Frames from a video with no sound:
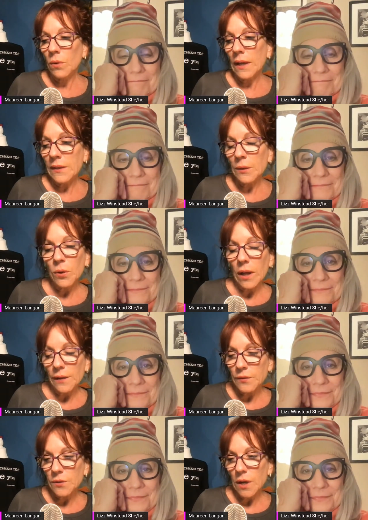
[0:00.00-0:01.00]
Speaker 1: Well, I think we all
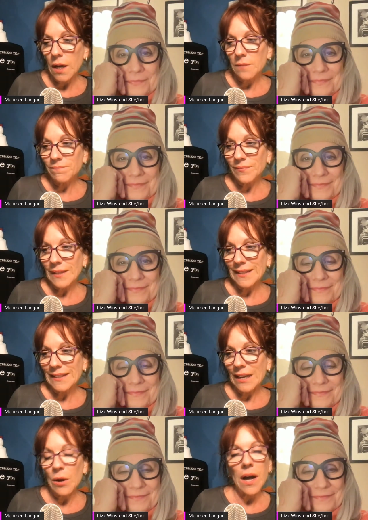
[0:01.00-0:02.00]
have to um,
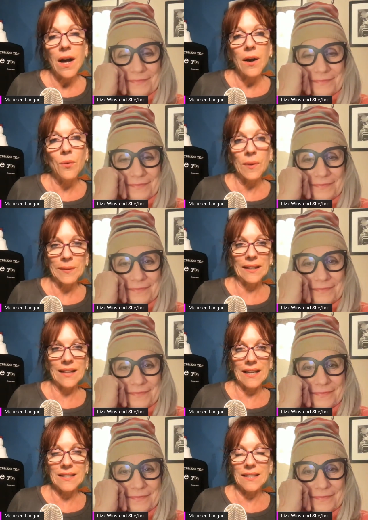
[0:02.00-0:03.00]
get women
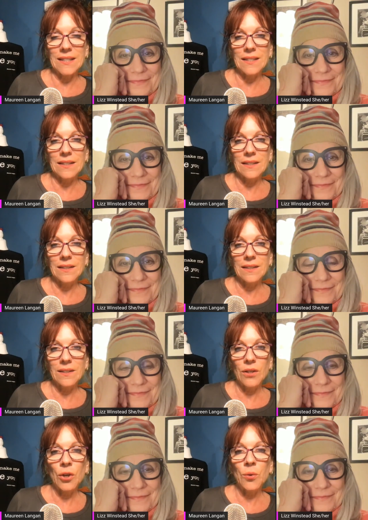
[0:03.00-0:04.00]
elected
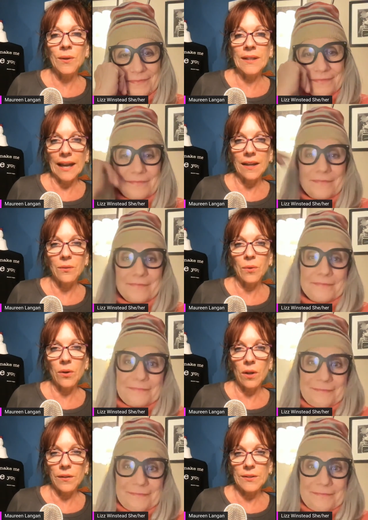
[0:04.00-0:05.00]
who get what
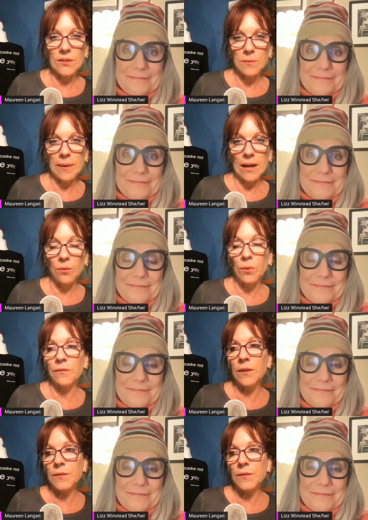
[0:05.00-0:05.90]
all this is about. We're